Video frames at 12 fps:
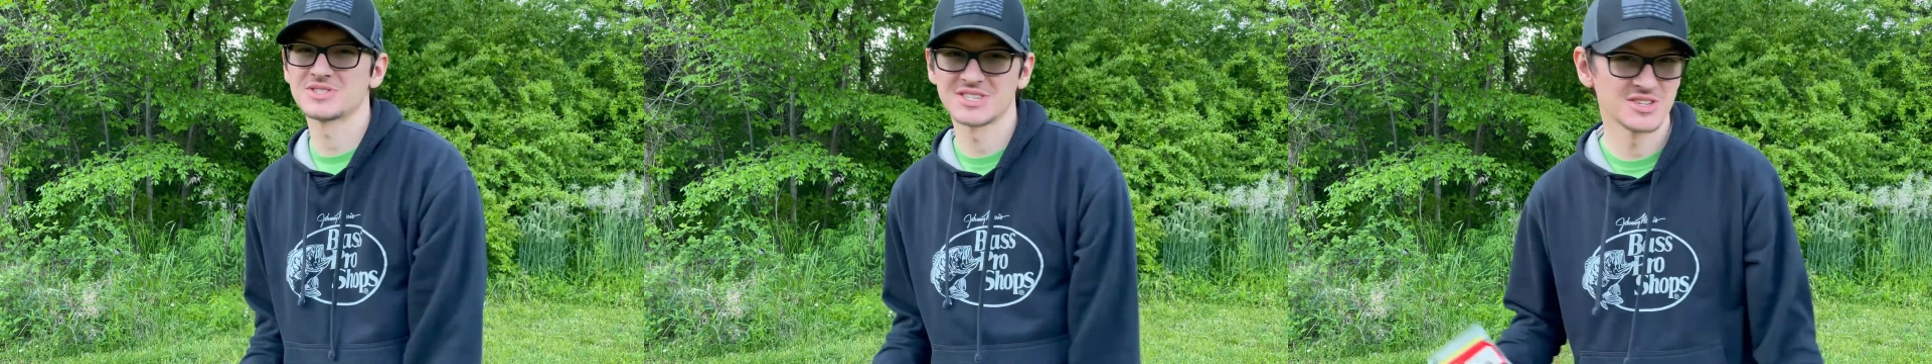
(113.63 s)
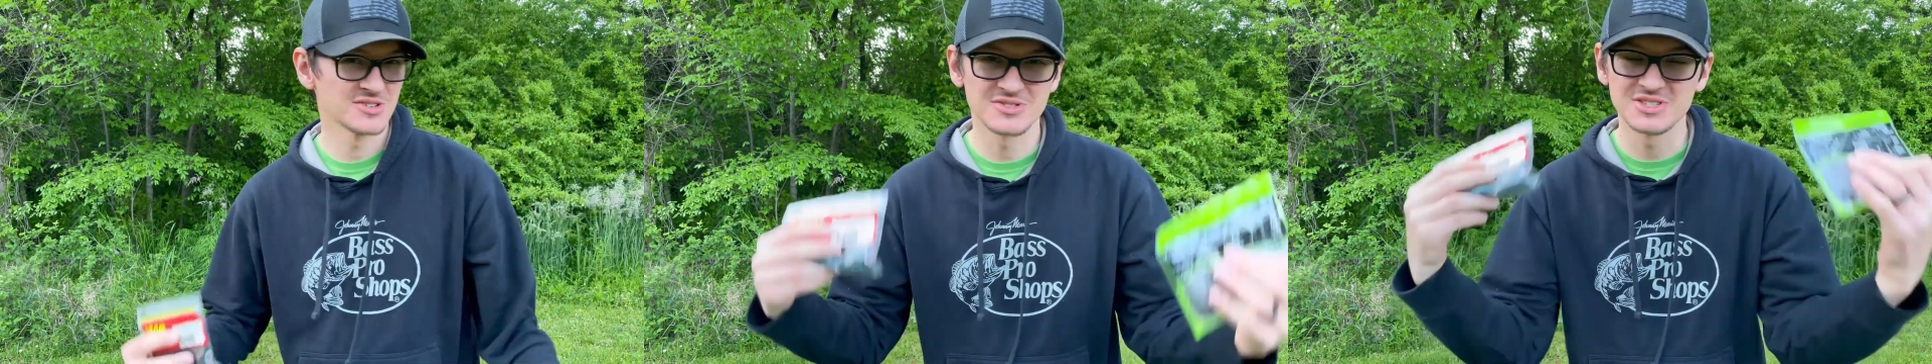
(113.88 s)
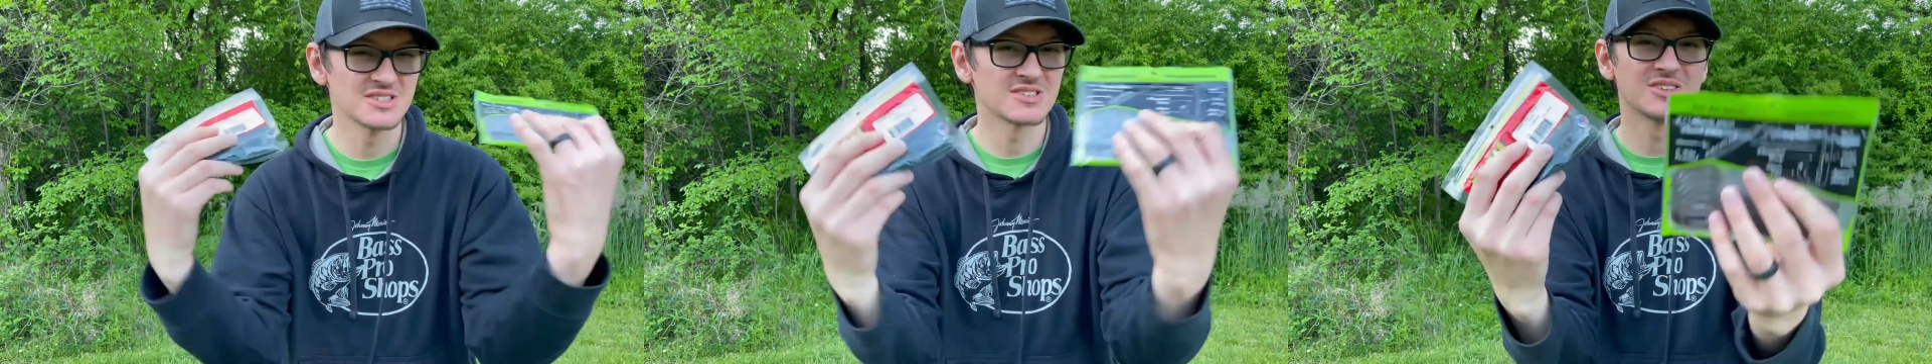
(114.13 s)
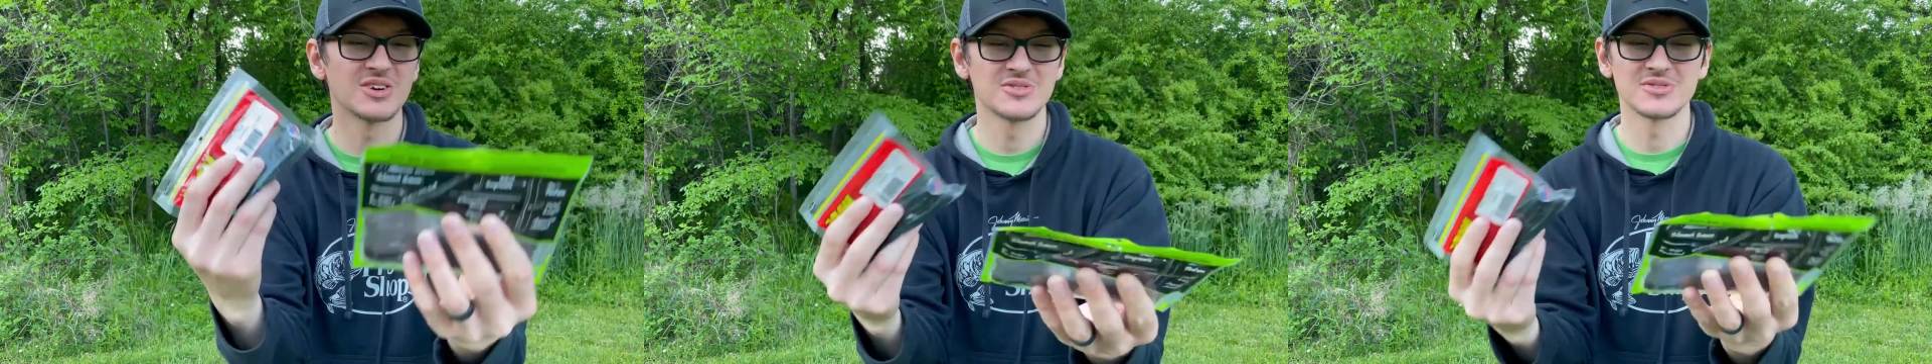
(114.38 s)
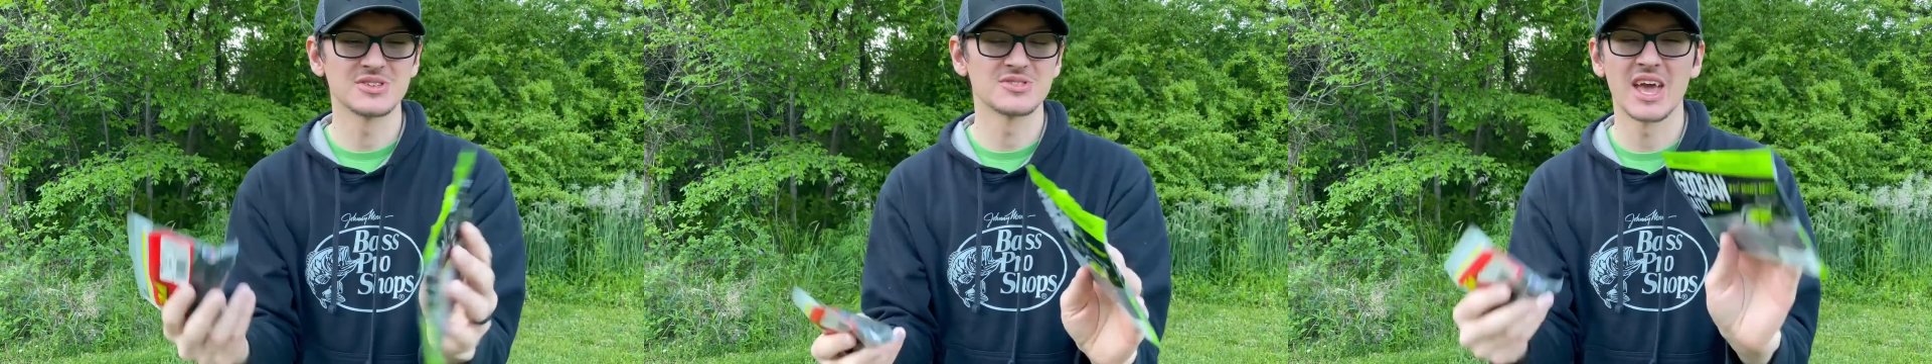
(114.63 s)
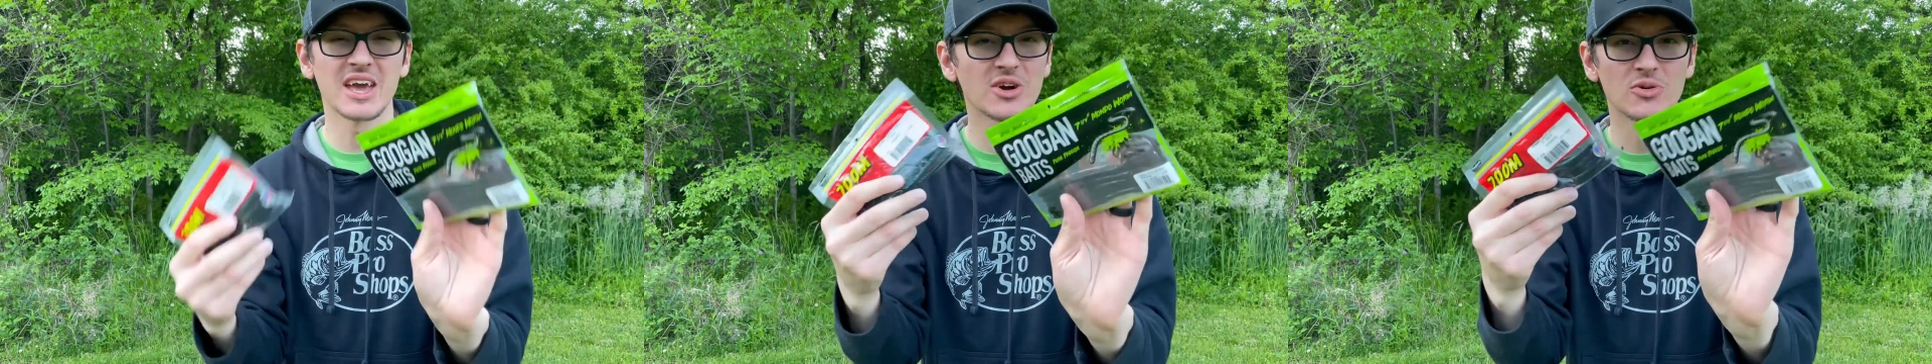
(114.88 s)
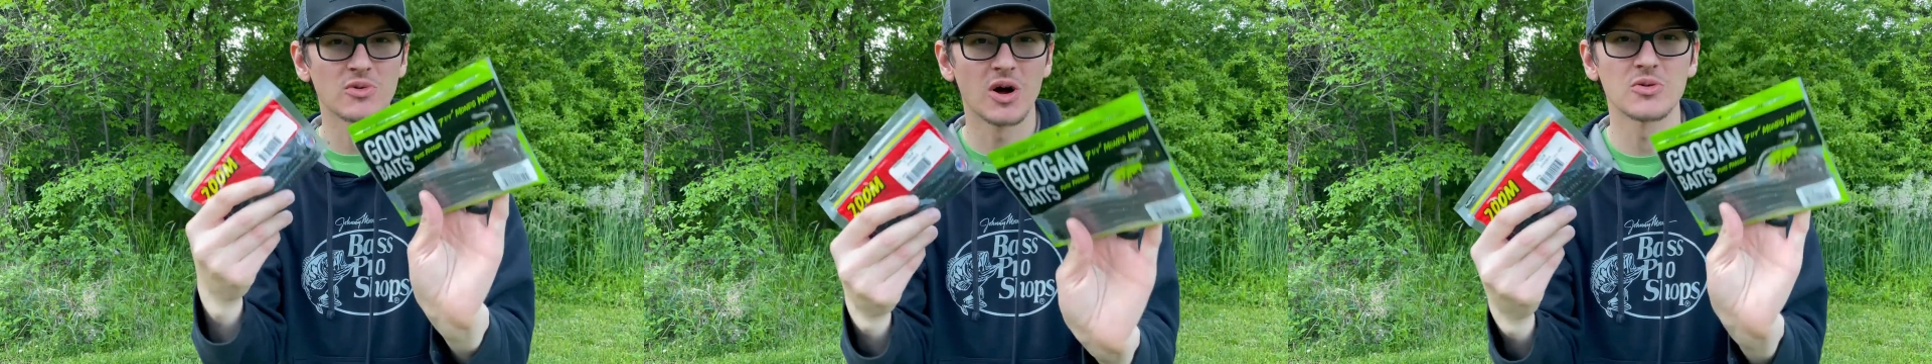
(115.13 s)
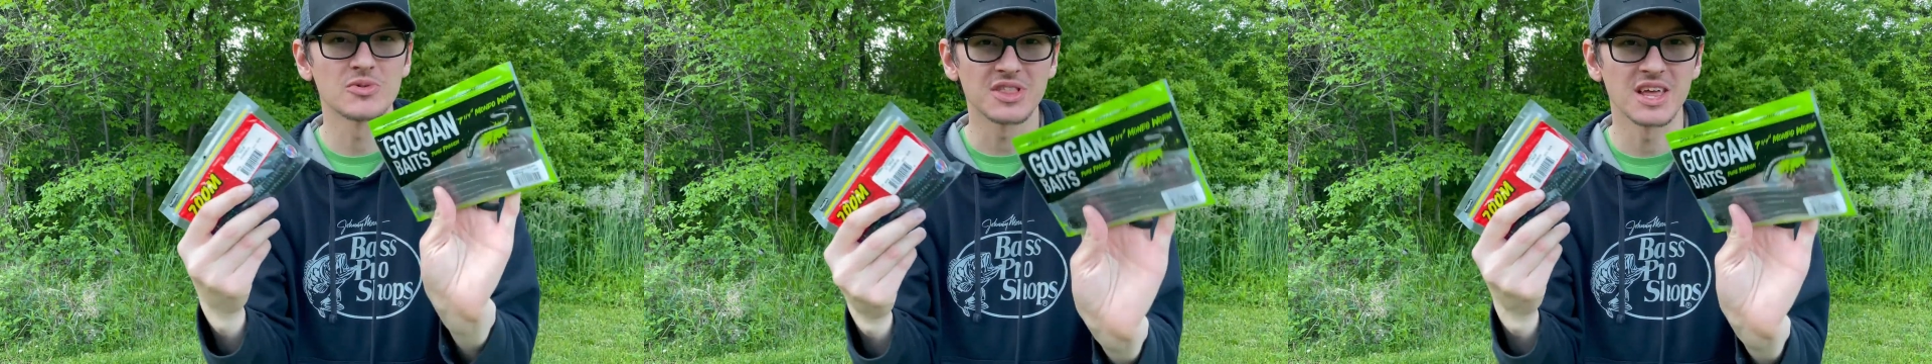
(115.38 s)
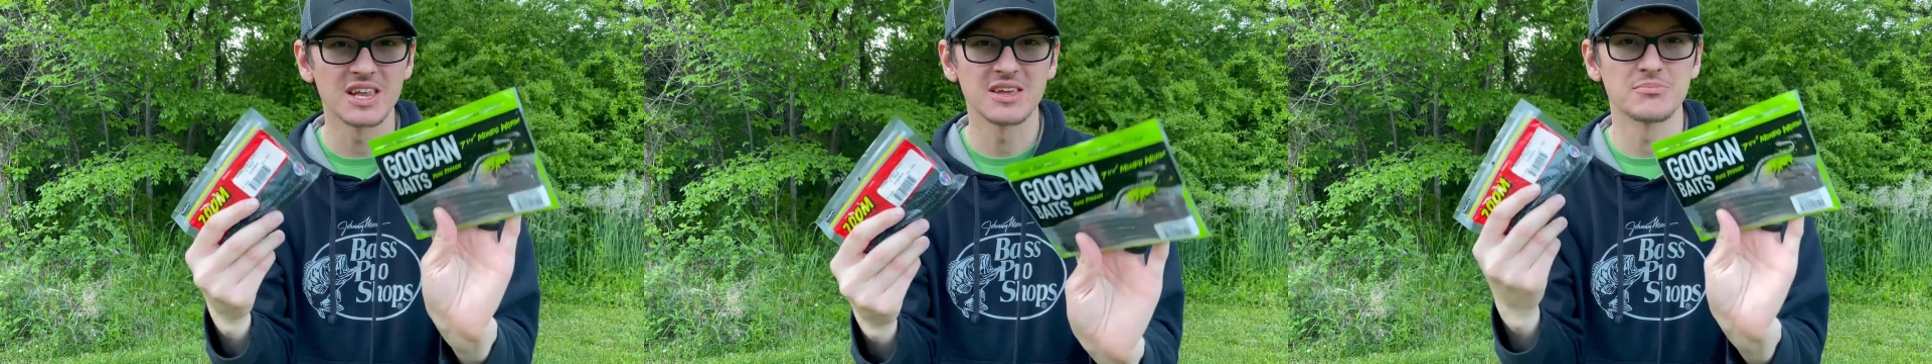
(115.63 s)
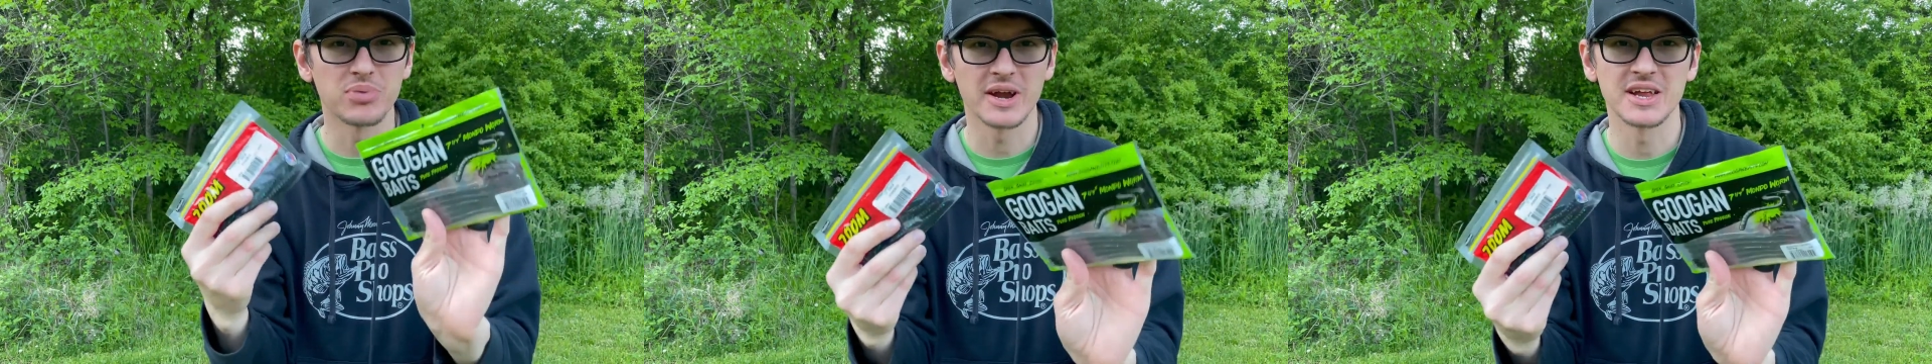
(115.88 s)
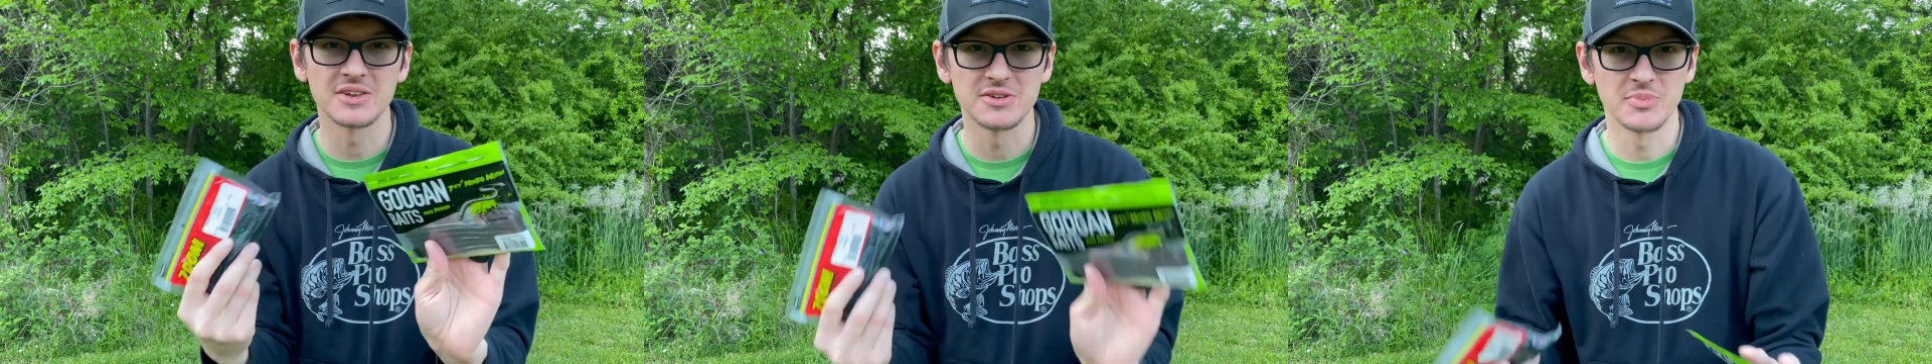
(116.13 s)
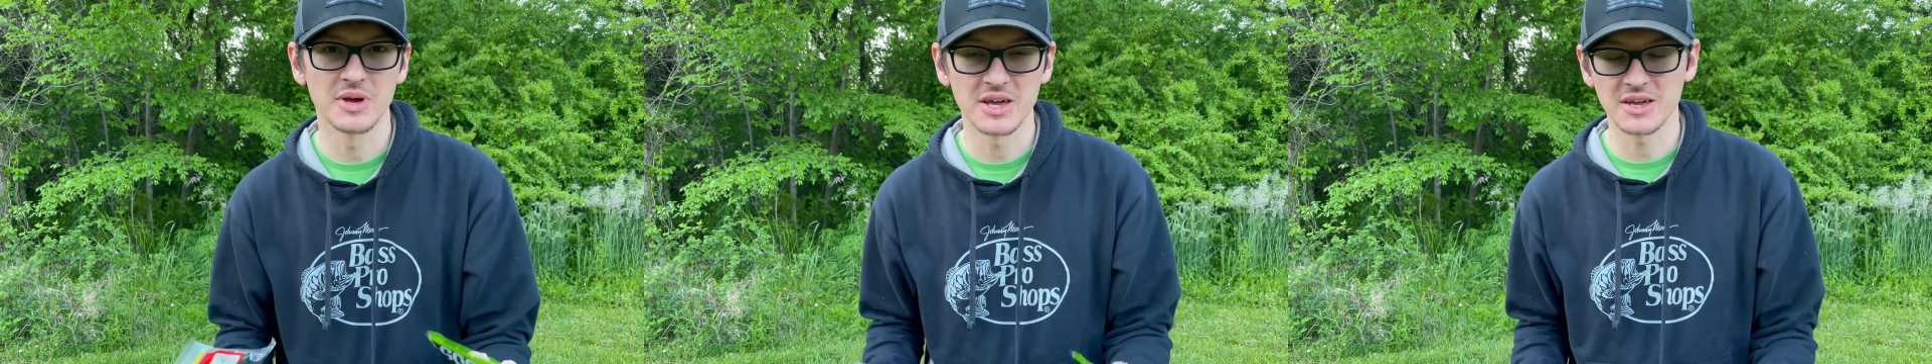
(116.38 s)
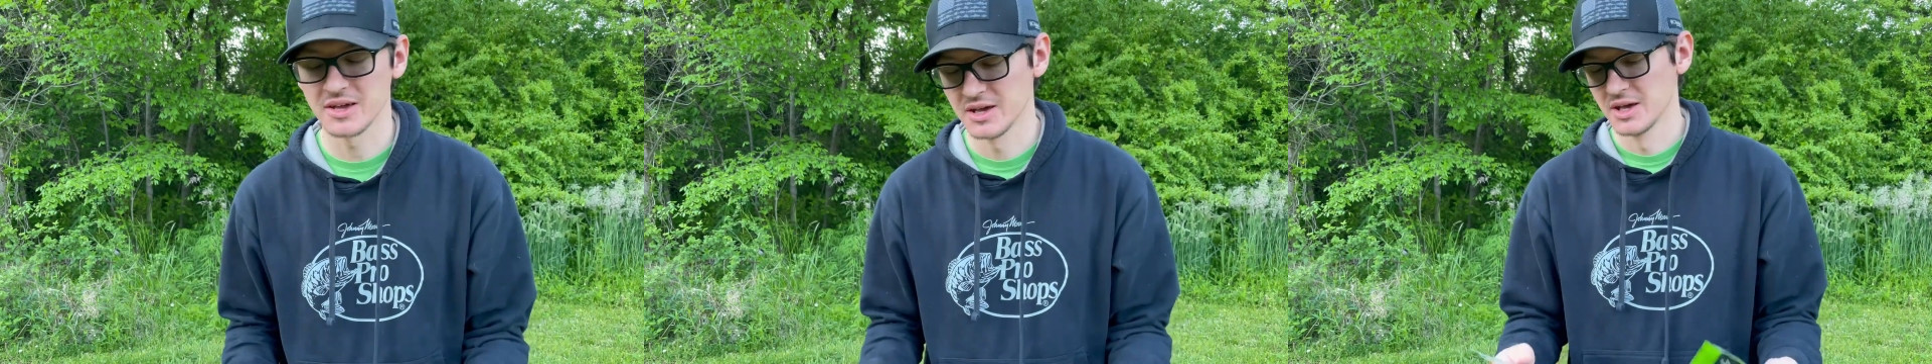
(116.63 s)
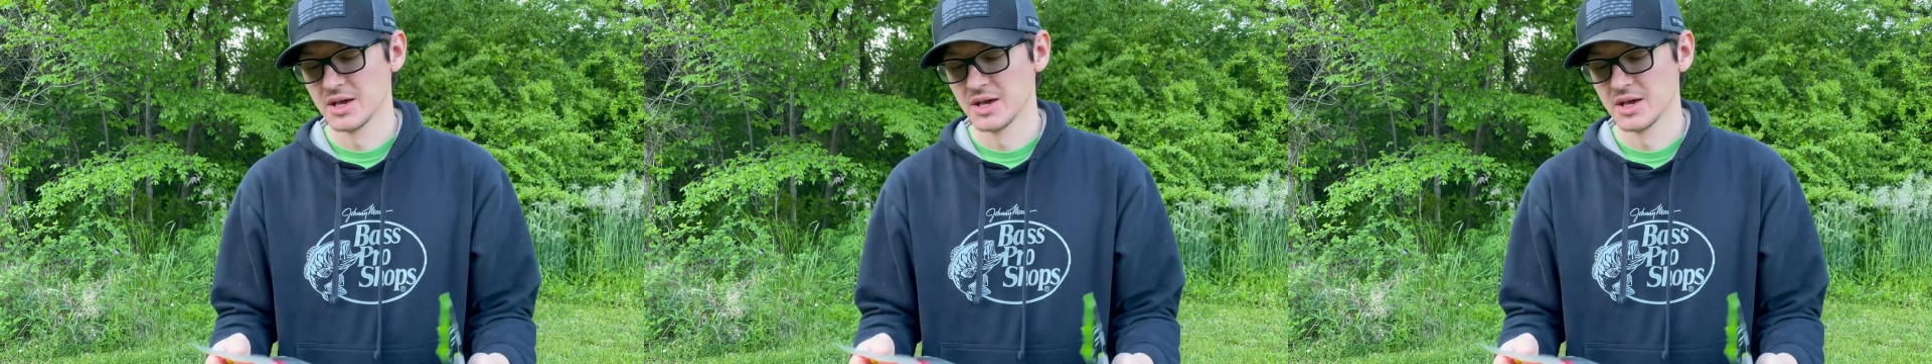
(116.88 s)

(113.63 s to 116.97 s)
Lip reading: seniors. You can't go wrong with any brand you pick.